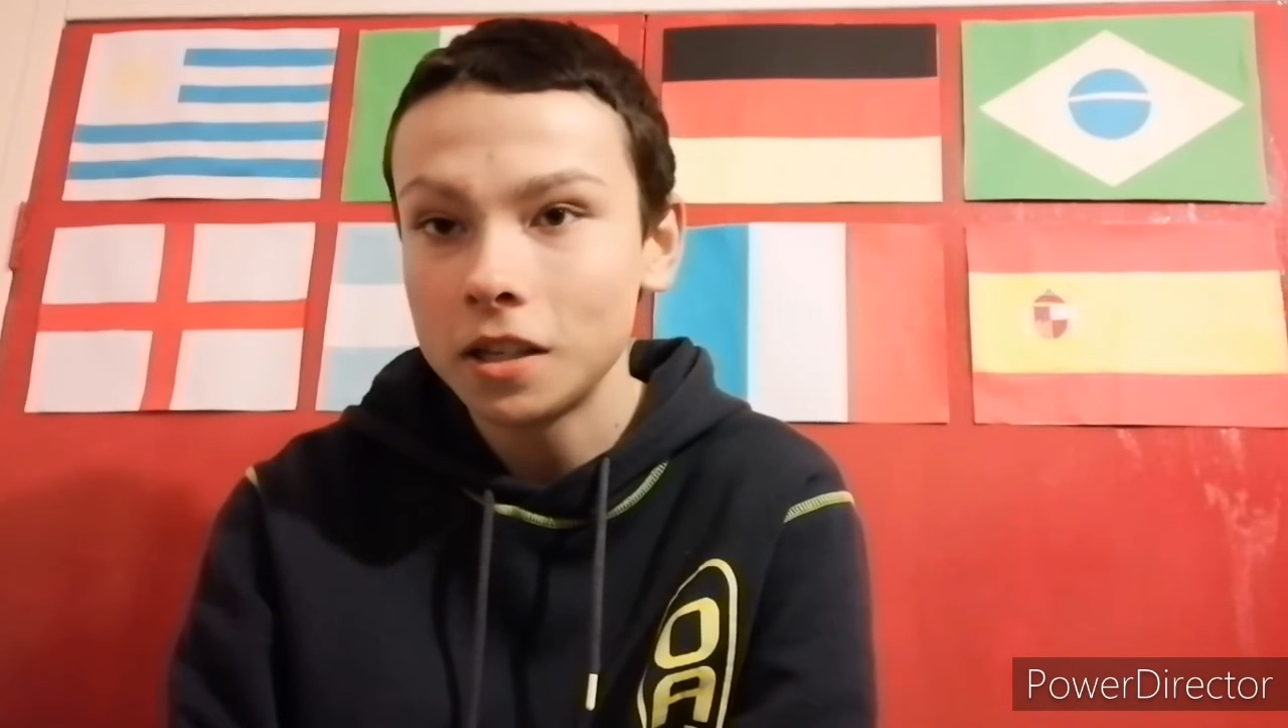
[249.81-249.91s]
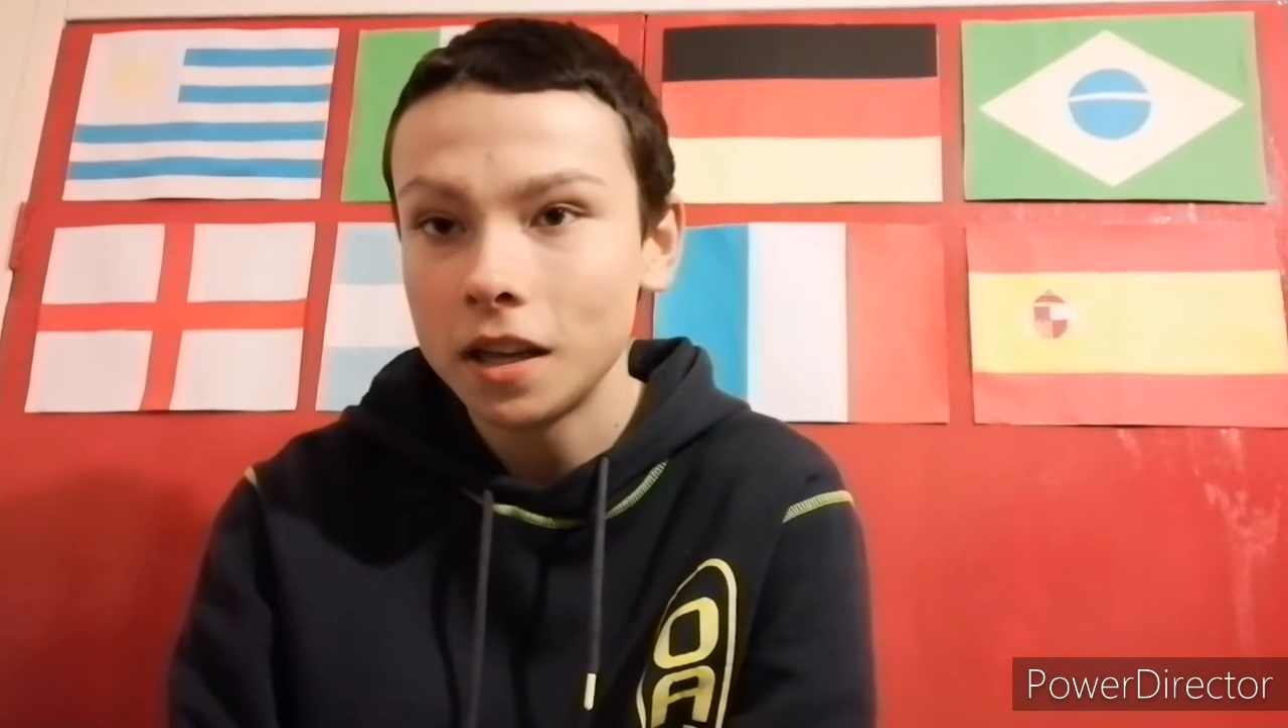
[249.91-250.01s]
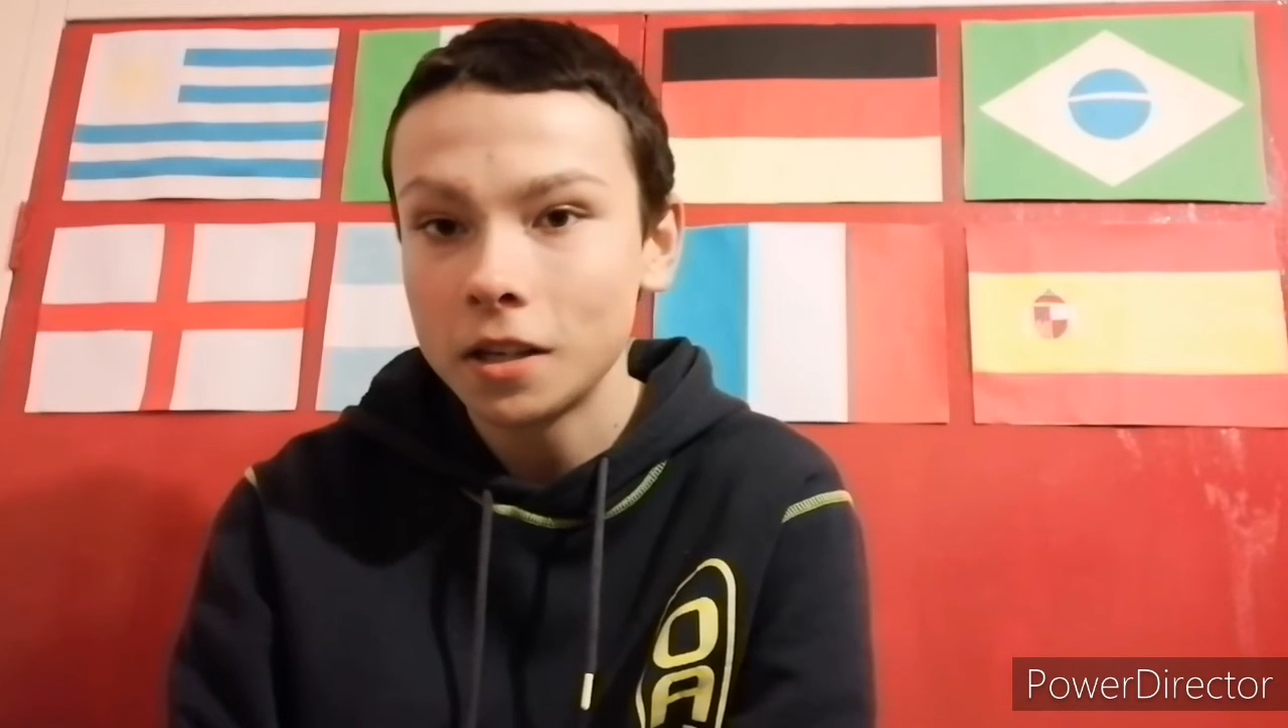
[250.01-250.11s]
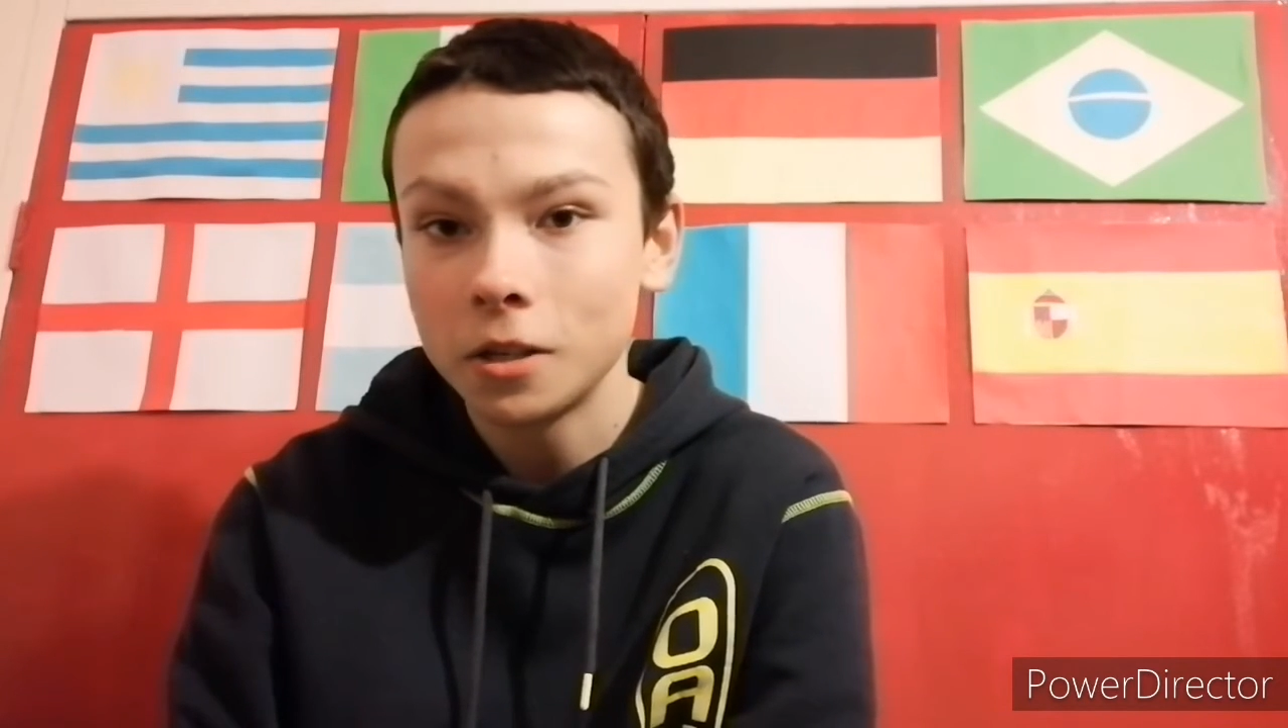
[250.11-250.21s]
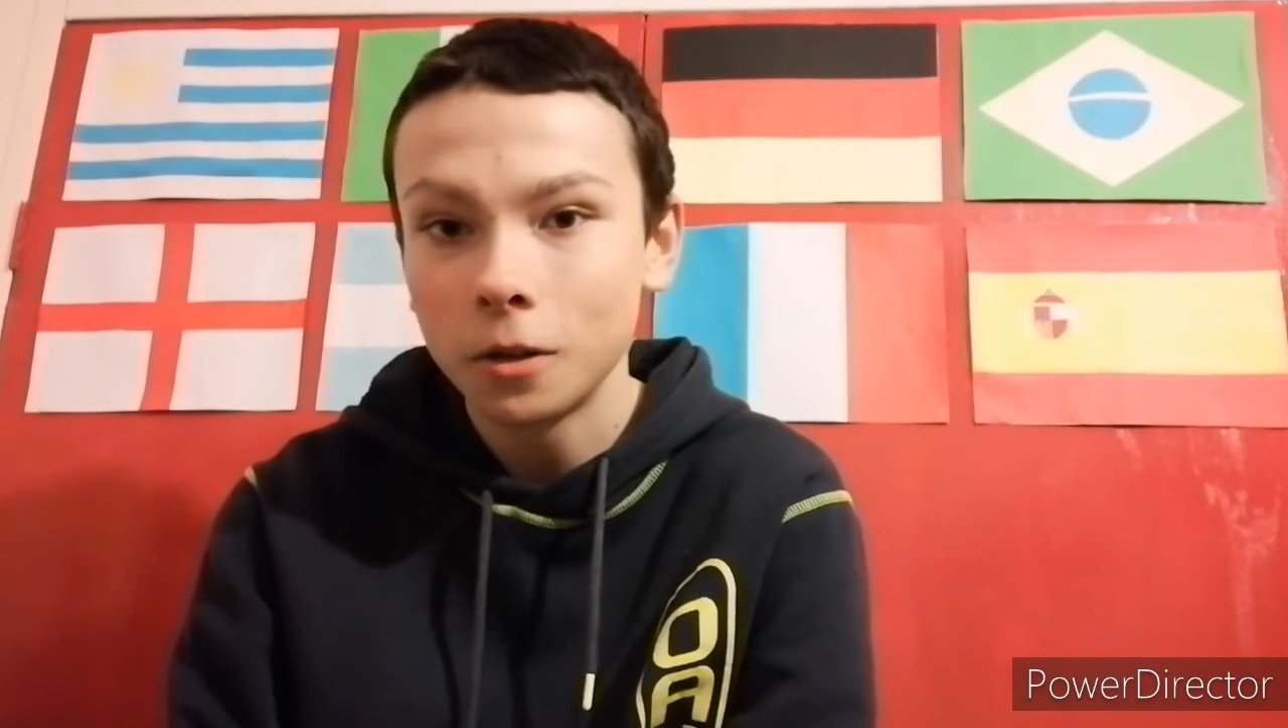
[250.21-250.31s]
to
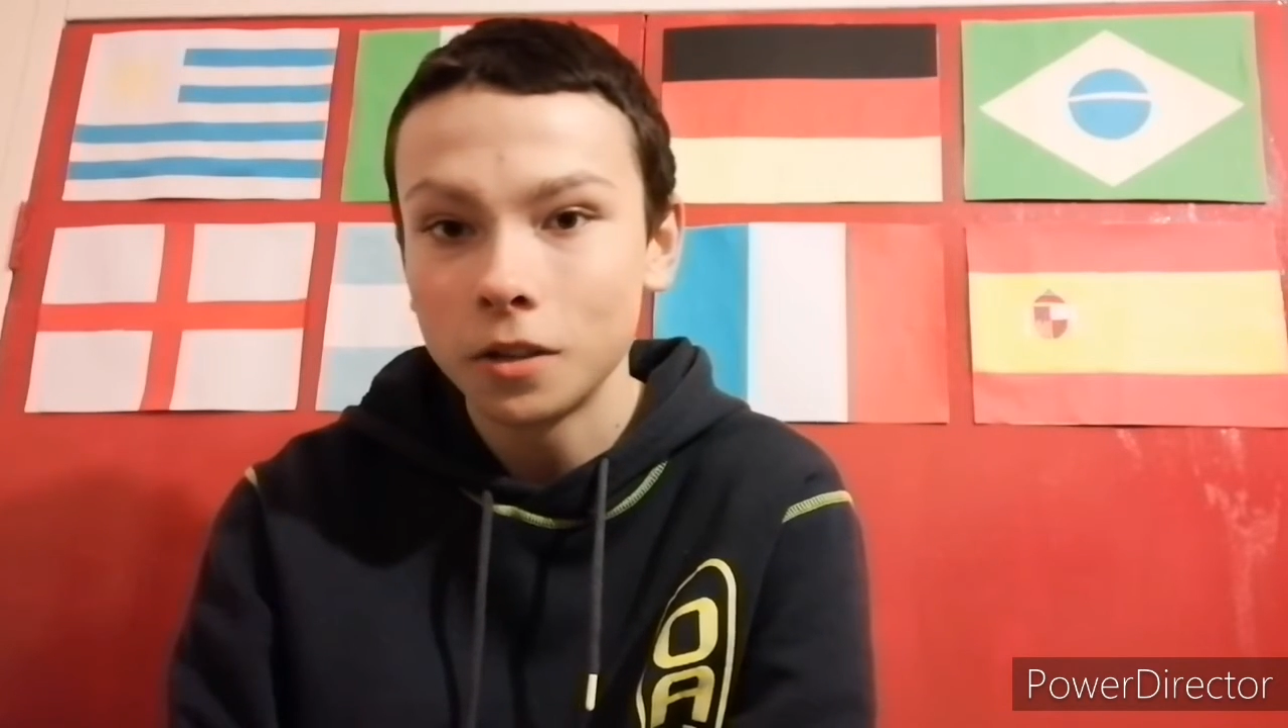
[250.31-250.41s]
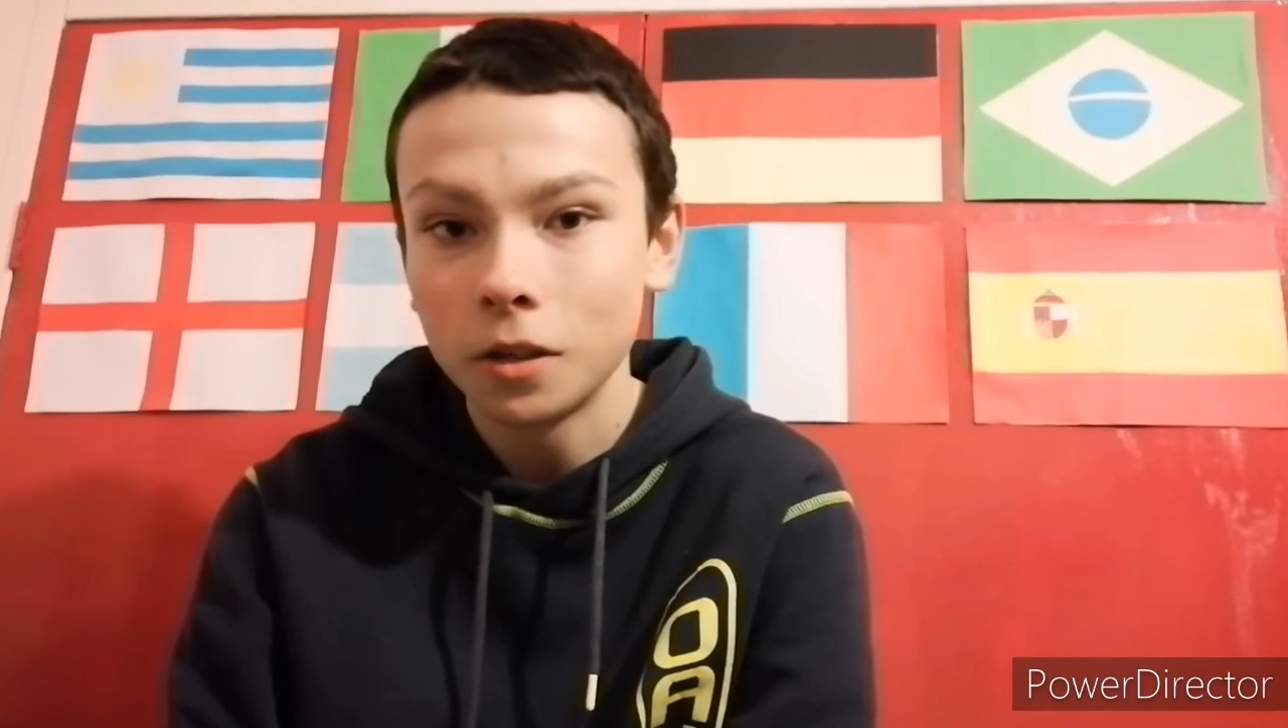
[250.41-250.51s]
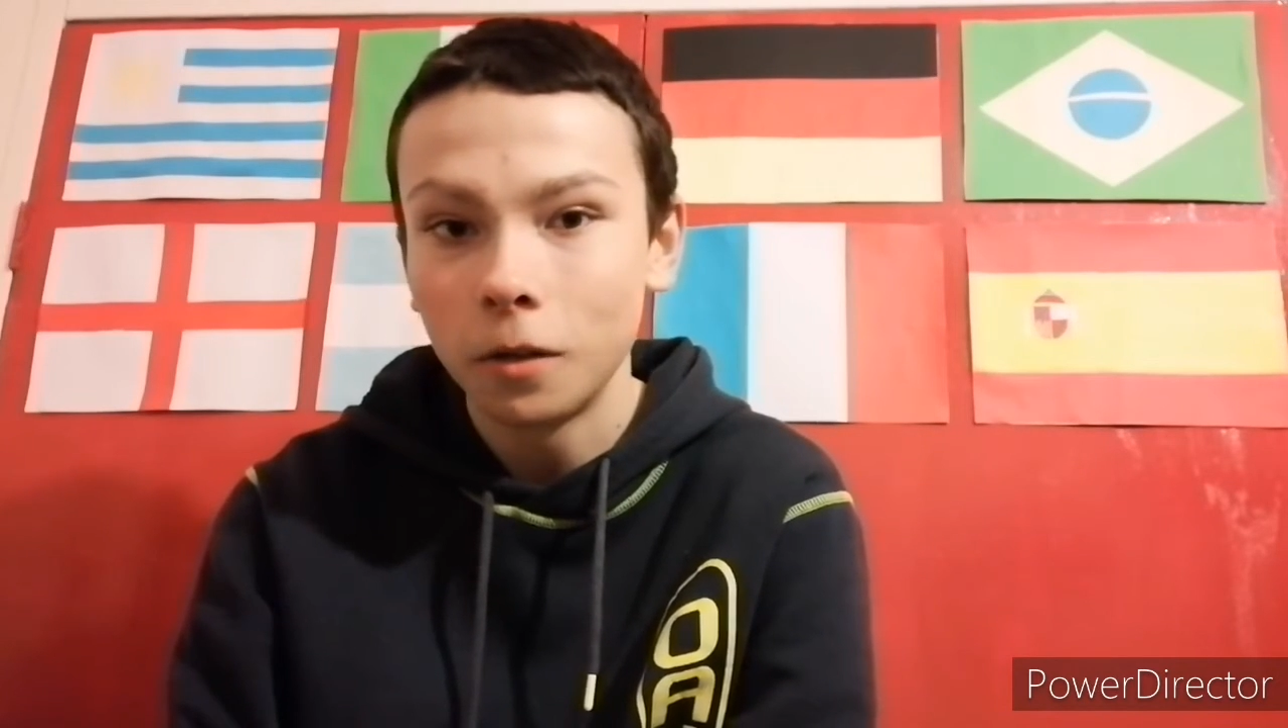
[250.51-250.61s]
get a shot